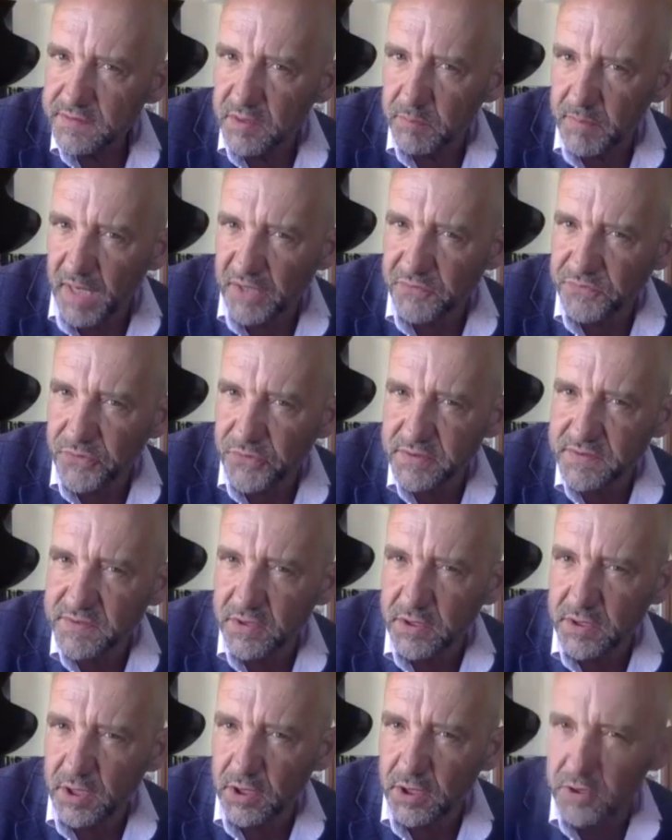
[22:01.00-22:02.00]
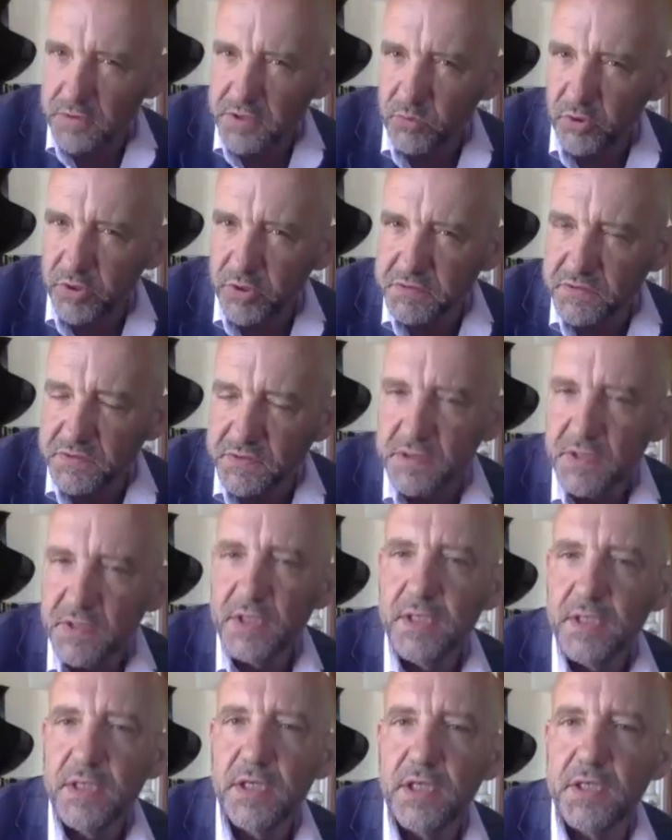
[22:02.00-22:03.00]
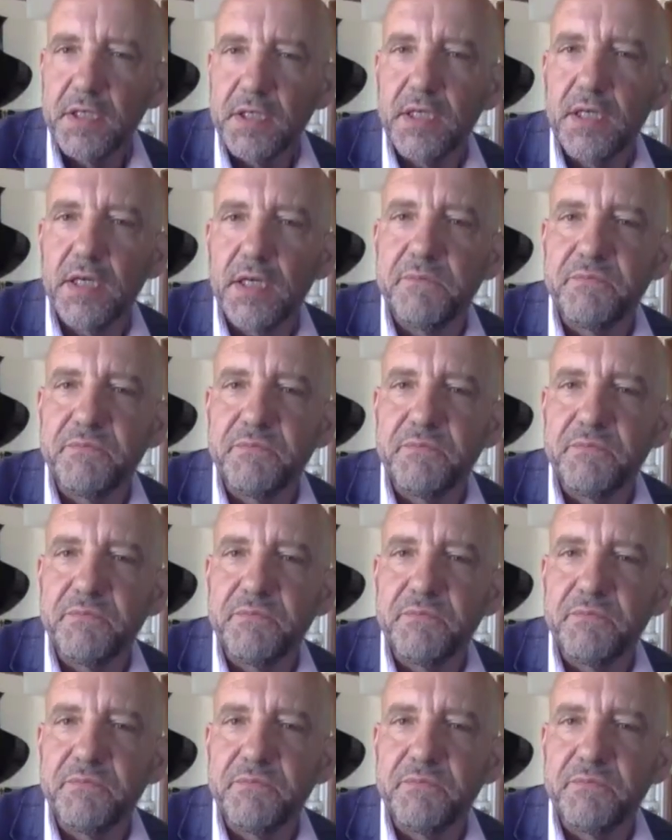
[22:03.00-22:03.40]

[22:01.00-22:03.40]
my first encounter was a